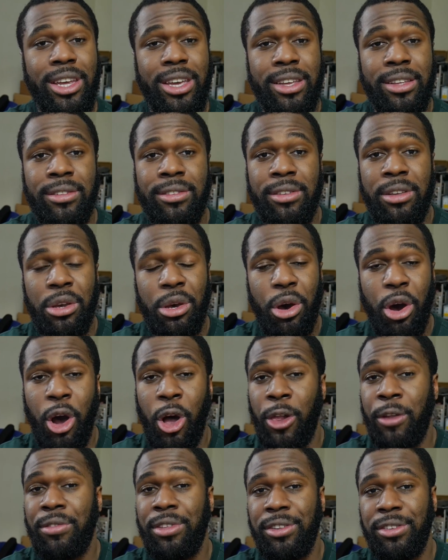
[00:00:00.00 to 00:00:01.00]
is,
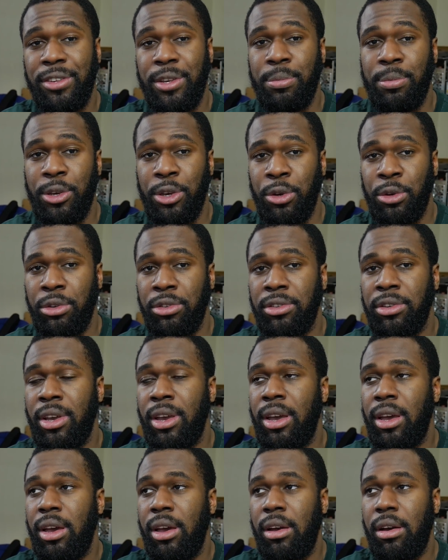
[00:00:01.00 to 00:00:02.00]
all of these CPUs
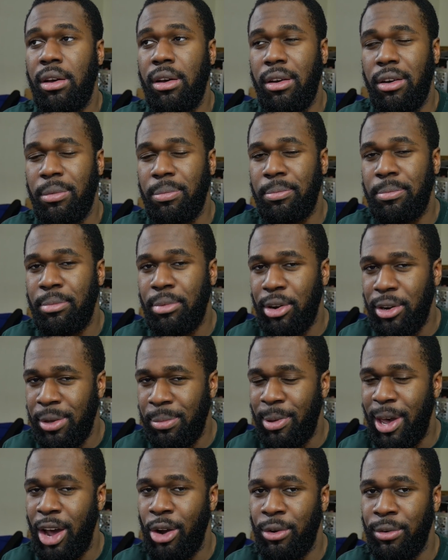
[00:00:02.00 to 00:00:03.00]
are pretty
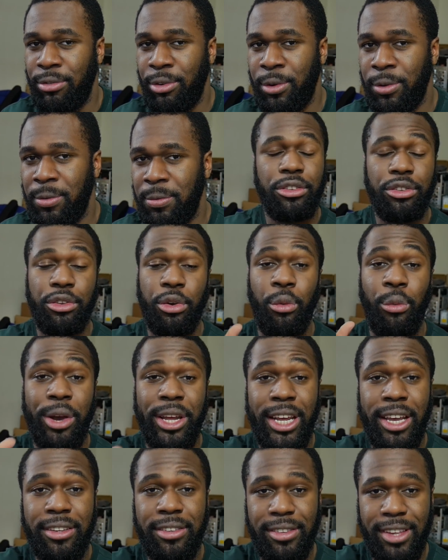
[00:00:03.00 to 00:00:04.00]
powerful. So
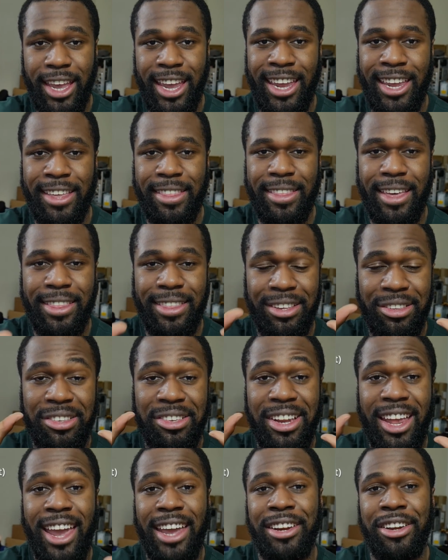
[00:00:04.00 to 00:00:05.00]
when I say that this
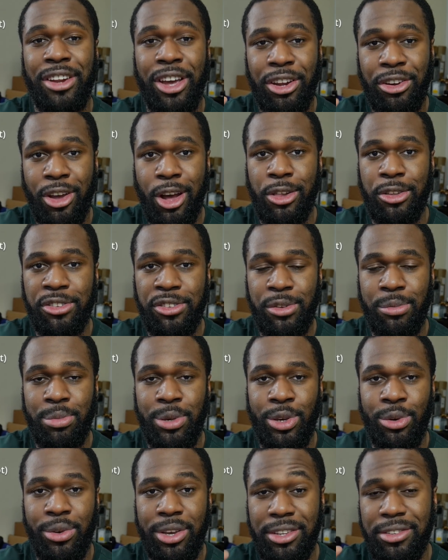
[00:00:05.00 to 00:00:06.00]
$99
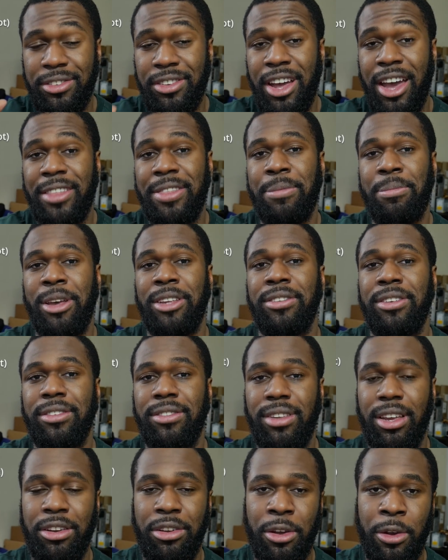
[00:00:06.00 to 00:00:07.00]
CPU is not the best
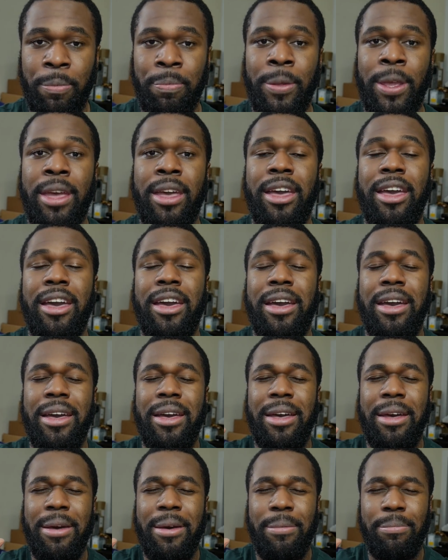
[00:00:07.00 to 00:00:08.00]
contender,
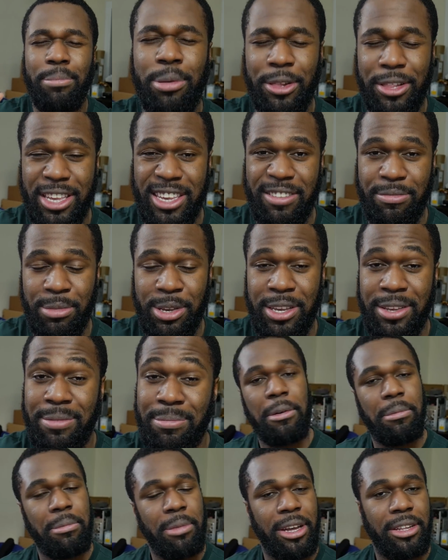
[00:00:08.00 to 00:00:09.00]
believe me.
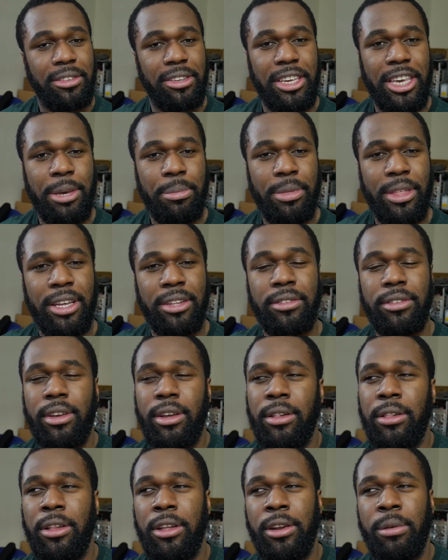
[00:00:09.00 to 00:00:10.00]
But to keep things
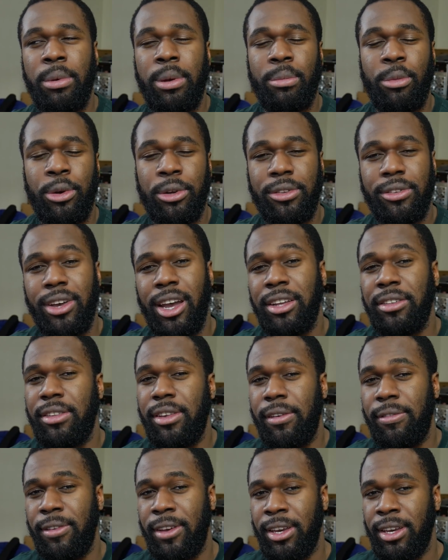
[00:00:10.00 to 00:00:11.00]
a little bit more
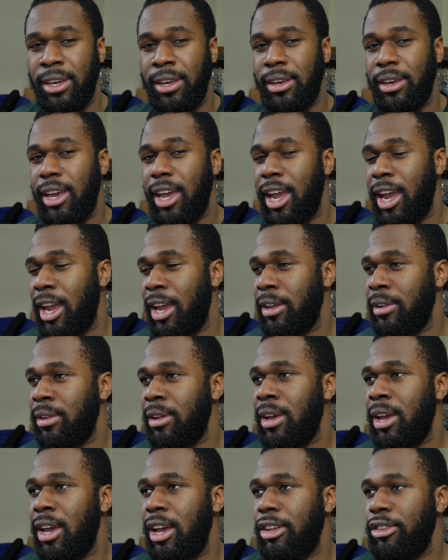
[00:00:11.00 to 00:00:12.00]
scientific and
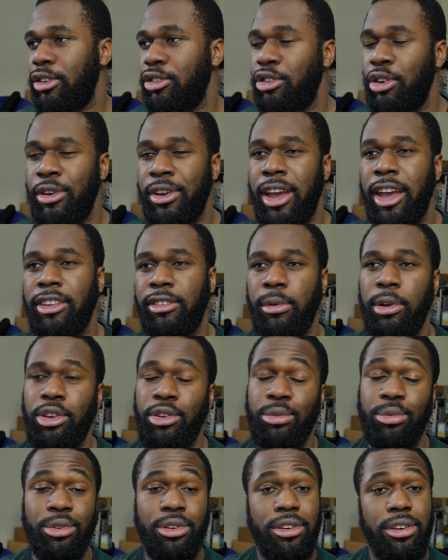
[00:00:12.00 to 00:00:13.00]
to show you guys what
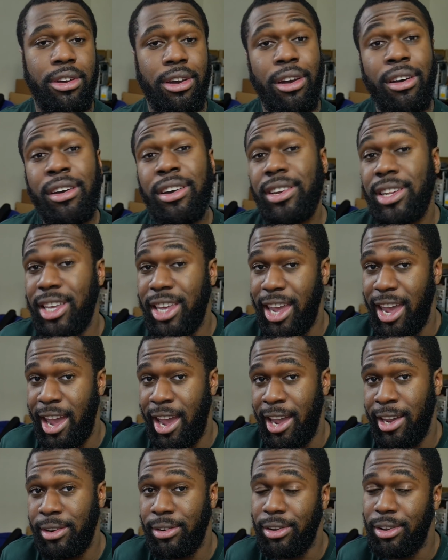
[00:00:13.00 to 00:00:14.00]
you could
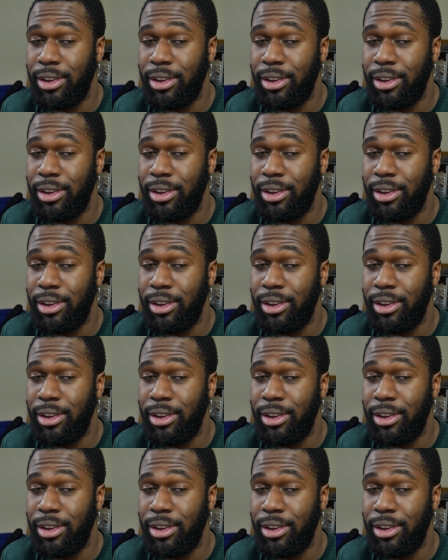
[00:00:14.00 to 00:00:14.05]
get,